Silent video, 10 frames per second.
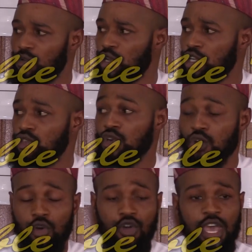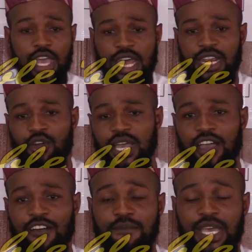We also know that the local
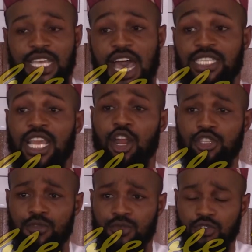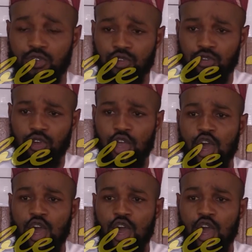government has a lot to do.